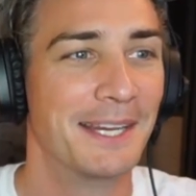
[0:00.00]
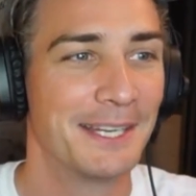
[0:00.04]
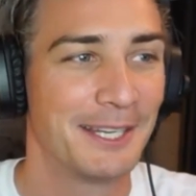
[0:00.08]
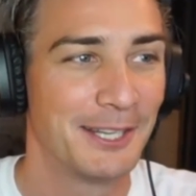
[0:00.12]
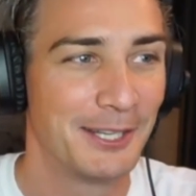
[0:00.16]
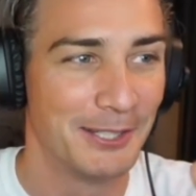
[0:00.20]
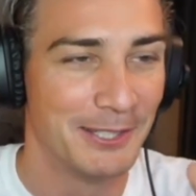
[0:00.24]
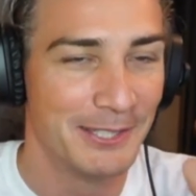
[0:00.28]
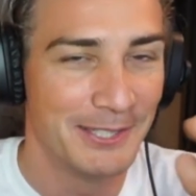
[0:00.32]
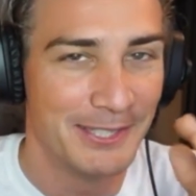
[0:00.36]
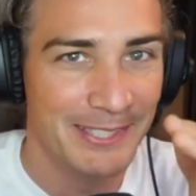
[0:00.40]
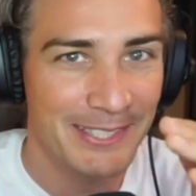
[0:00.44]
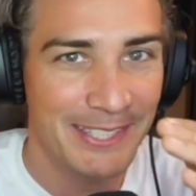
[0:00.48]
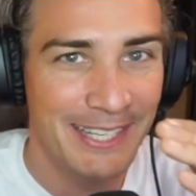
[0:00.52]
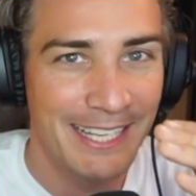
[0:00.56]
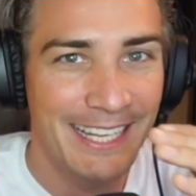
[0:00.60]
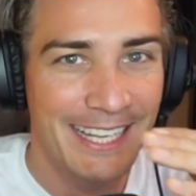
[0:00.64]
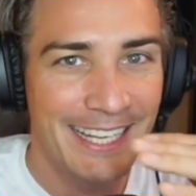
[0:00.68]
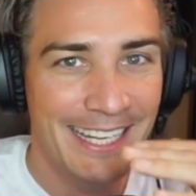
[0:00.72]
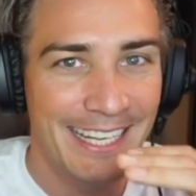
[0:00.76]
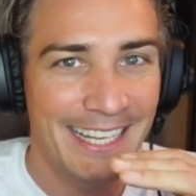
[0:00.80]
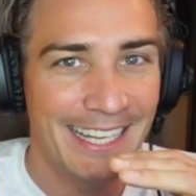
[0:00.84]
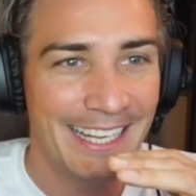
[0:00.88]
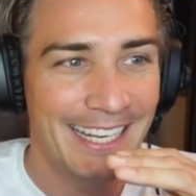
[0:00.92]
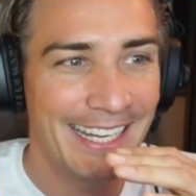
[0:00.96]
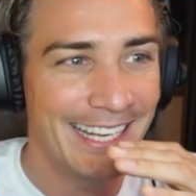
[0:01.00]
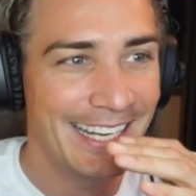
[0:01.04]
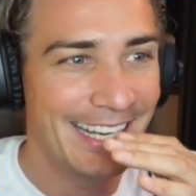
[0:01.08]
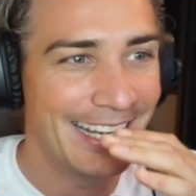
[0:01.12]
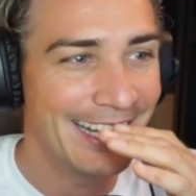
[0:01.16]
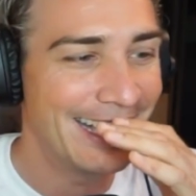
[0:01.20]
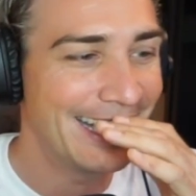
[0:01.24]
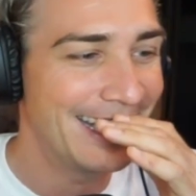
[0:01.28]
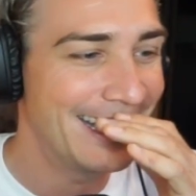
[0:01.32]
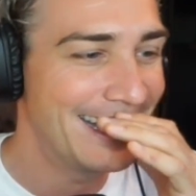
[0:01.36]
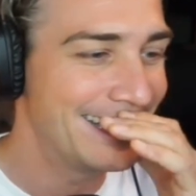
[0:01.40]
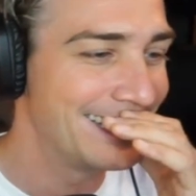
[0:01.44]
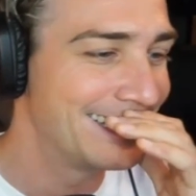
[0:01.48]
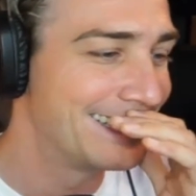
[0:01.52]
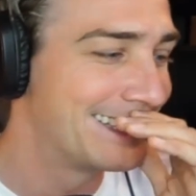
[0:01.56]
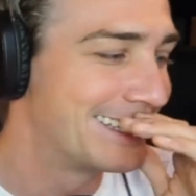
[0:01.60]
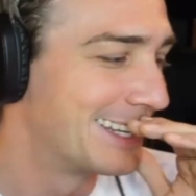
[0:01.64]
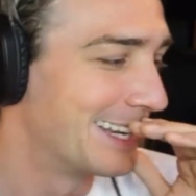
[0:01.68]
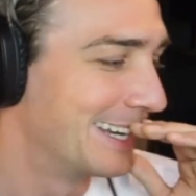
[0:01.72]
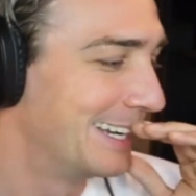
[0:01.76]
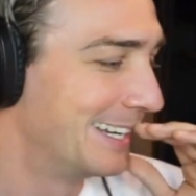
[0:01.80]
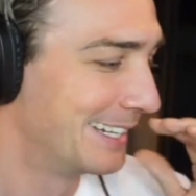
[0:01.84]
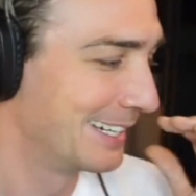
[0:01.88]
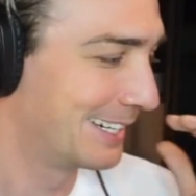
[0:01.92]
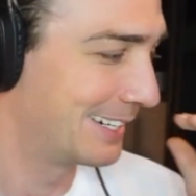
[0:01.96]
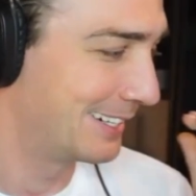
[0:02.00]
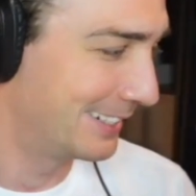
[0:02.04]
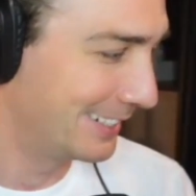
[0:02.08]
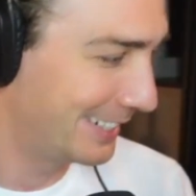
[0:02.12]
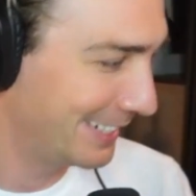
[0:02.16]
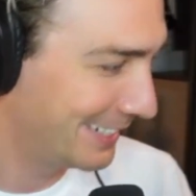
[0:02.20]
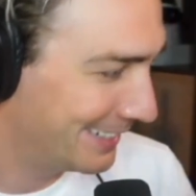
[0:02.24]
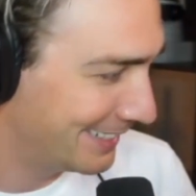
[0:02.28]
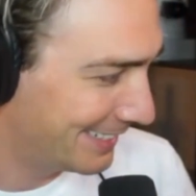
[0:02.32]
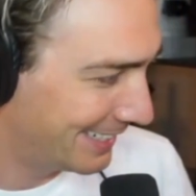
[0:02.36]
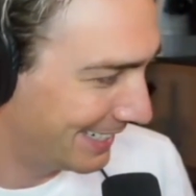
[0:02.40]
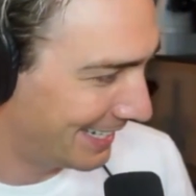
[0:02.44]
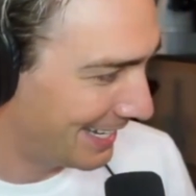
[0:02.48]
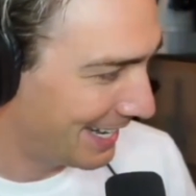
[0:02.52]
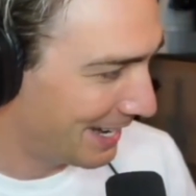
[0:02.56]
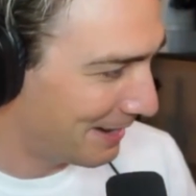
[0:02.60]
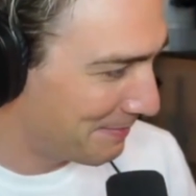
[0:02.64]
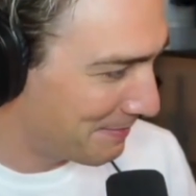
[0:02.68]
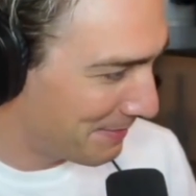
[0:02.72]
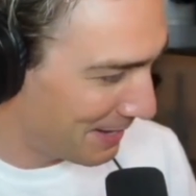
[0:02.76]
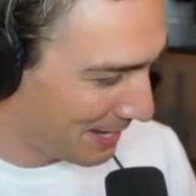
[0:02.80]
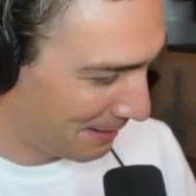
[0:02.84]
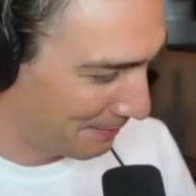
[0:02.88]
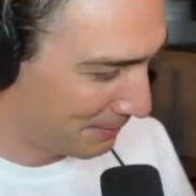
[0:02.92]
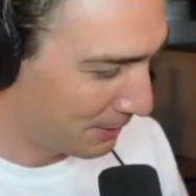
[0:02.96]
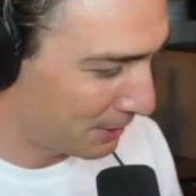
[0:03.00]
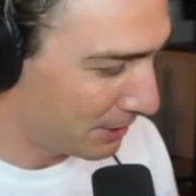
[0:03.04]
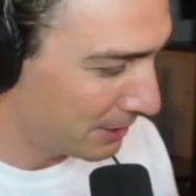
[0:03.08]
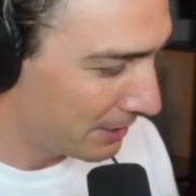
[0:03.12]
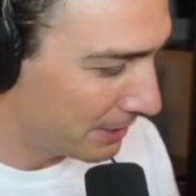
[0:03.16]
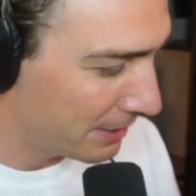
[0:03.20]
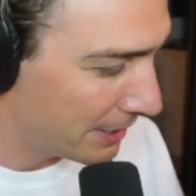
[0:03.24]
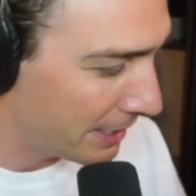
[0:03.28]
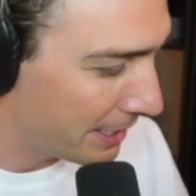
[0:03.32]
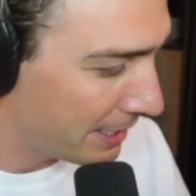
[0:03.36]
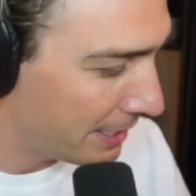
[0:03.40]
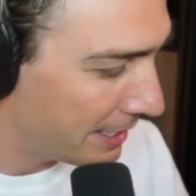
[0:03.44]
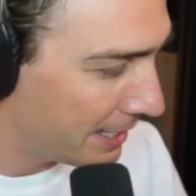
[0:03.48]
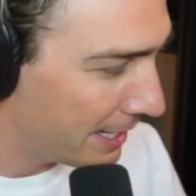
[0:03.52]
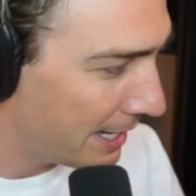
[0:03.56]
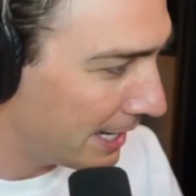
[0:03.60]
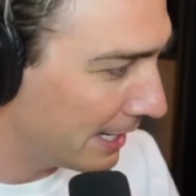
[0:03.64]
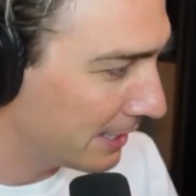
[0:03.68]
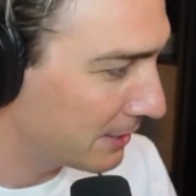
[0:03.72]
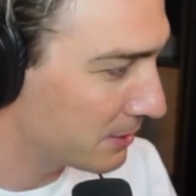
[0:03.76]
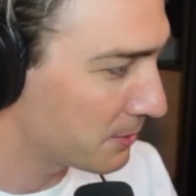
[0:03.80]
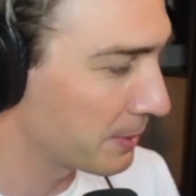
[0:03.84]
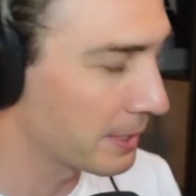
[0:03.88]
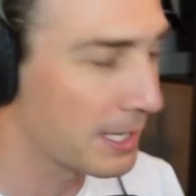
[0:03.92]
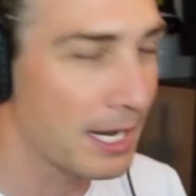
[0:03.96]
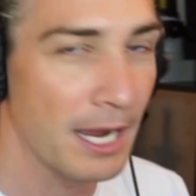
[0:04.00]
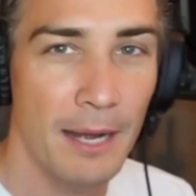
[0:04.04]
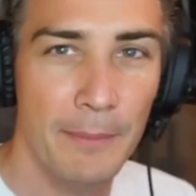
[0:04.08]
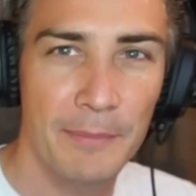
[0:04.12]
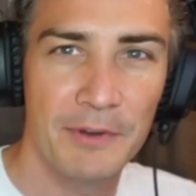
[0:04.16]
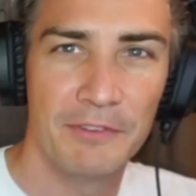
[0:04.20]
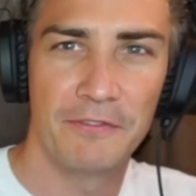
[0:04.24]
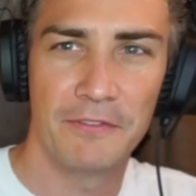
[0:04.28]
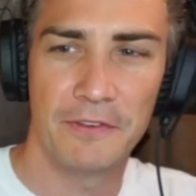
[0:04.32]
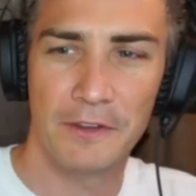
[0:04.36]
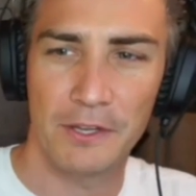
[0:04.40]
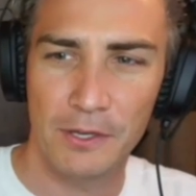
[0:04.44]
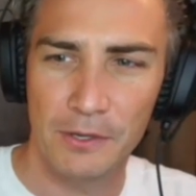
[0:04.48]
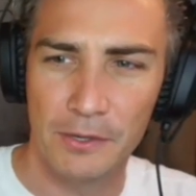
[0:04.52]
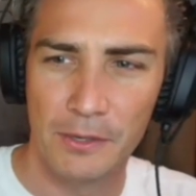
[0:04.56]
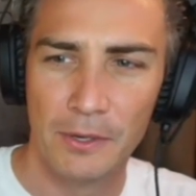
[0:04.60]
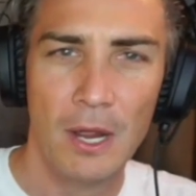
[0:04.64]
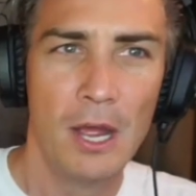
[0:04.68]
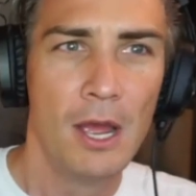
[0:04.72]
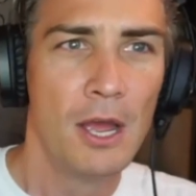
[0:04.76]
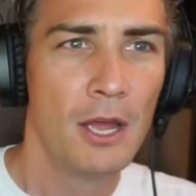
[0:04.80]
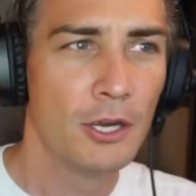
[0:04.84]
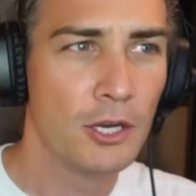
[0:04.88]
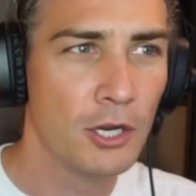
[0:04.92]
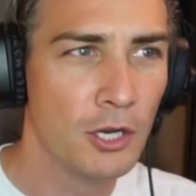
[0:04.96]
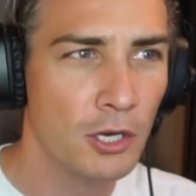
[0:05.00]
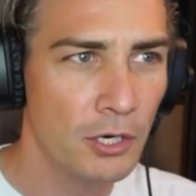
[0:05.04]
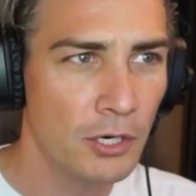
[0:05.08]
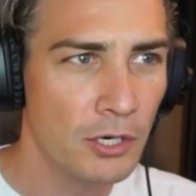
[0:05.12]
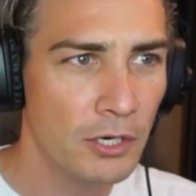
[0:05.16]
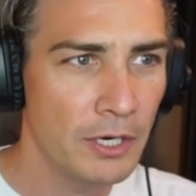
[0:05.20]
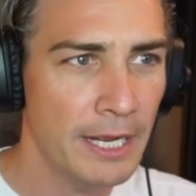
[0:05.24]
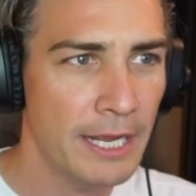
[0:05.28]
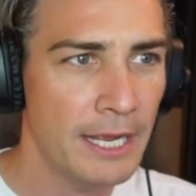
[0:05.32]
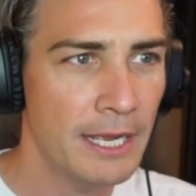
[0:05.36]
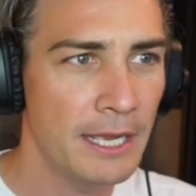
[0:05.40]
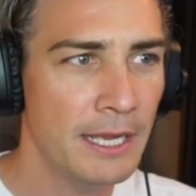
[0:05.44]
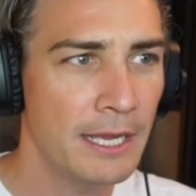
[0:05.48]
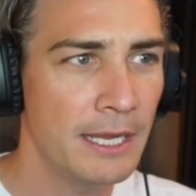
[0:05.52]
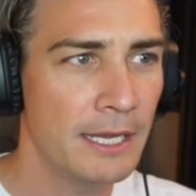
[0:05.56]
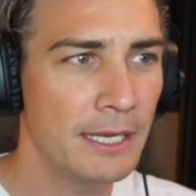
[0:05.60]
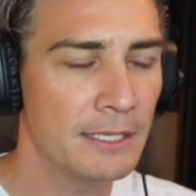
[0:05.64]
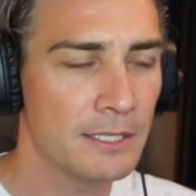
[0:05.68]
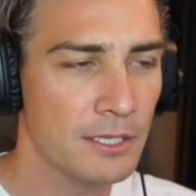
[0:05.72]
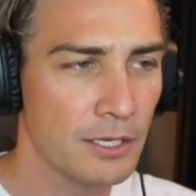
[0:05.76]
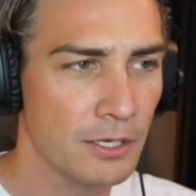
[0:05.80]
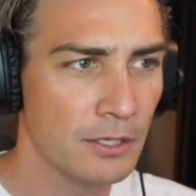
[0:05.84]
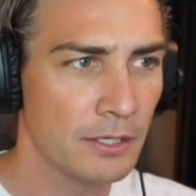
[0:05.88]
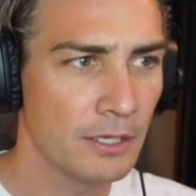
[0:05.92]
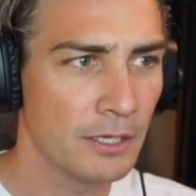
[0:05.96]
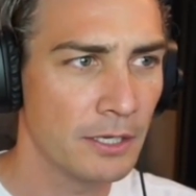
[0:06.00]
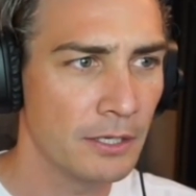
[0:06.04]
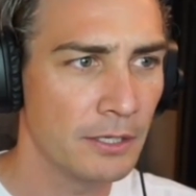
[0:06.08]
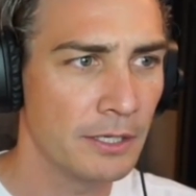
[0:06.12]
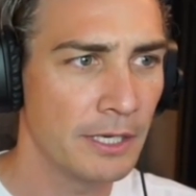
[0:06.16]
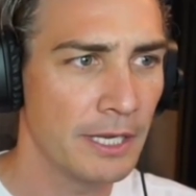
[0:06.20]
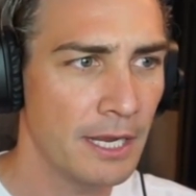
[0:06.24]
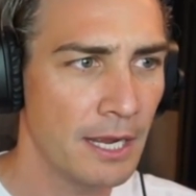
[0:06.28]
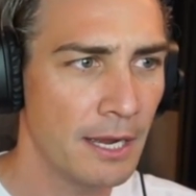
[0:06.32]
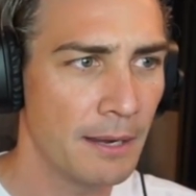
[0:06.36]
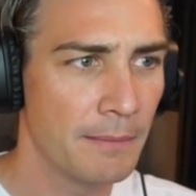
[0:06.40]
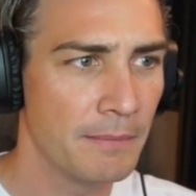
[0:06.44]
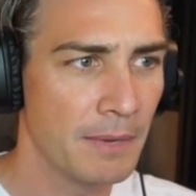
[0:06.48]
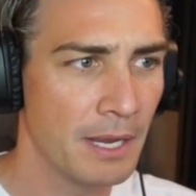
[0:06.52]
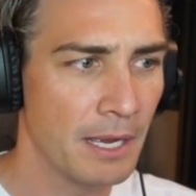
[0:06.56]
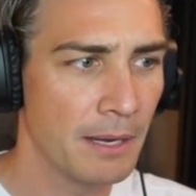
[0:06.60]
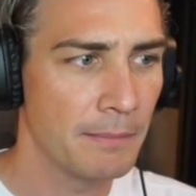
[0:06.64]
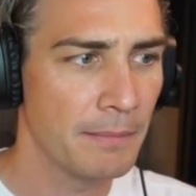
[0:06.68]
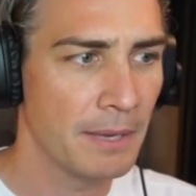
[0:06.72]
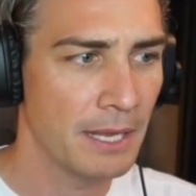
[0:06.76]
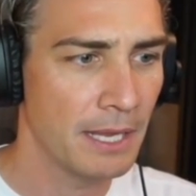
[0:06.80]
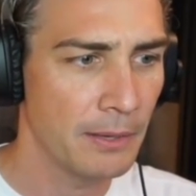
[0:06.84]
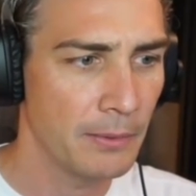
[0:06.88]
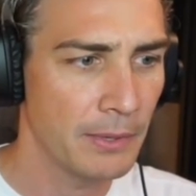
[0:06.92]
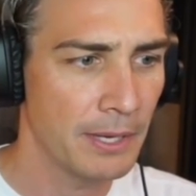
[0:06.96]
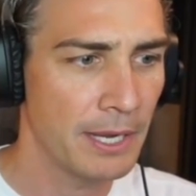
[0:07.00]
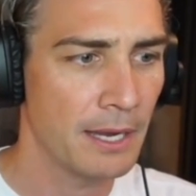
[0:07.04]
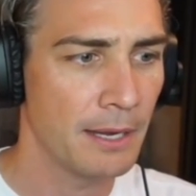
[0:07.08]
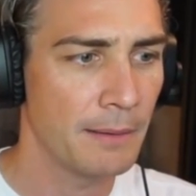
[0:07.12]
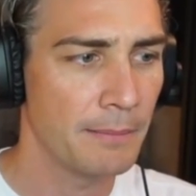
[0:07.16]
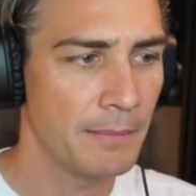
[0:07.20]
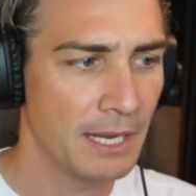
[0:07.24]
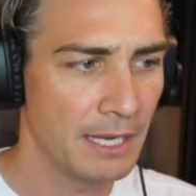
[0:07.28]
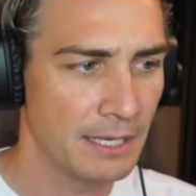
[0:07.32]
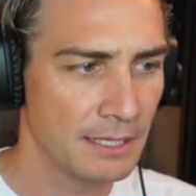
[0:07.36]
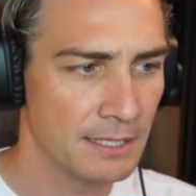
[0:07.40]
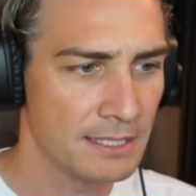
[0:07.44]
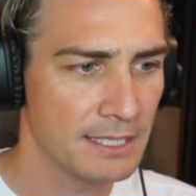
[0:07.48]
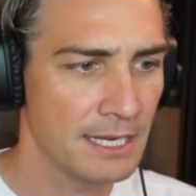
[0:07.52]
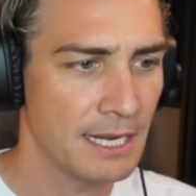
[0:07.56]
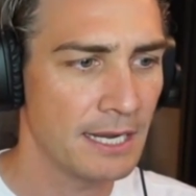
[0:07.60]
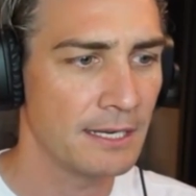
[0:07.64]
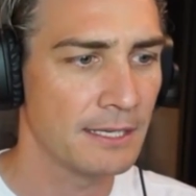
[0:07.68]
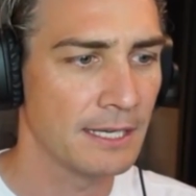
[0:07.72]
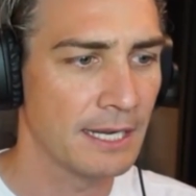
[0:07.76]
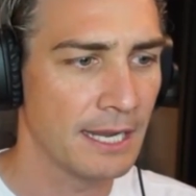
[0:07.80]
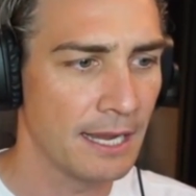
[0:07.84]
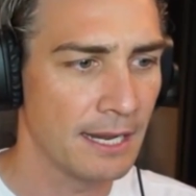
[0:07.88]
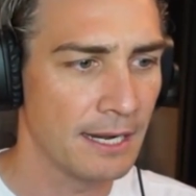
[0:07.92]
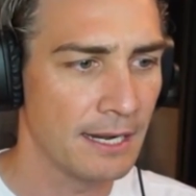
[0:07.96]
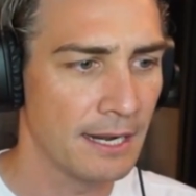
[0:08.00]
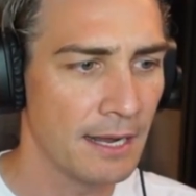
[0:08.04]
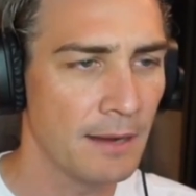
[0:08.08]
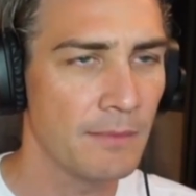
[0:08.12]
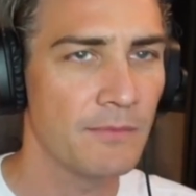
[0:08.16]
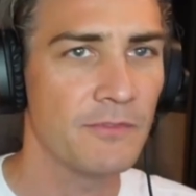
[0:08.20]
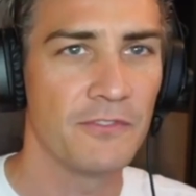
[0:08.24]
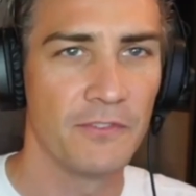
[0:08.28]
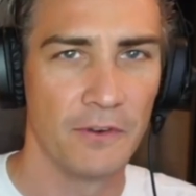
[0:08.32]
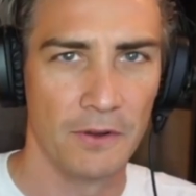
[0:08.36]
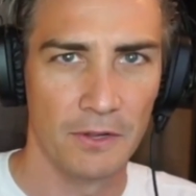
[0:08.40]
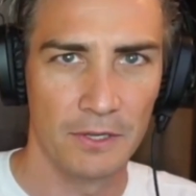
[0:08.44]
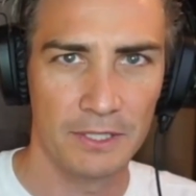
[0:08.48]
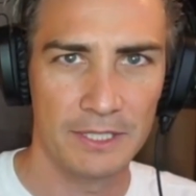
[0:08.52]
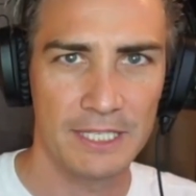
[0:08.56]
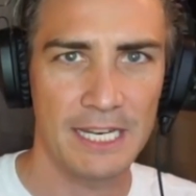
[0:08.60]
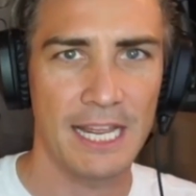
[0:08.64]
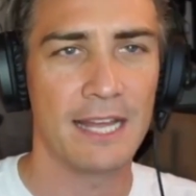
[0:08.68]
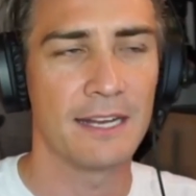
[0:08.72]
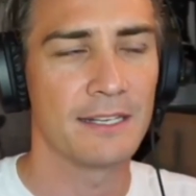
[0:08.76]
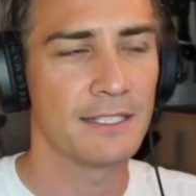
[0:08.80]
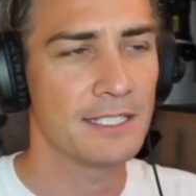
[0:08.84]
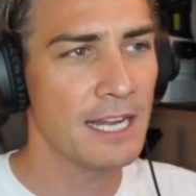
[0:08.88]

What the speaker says: Goodies. Goody, goody, yum, yum, goodies. We're coming for you. Goodies. Goody, goody, yum, yum. Here we come into town, getting up, falling down.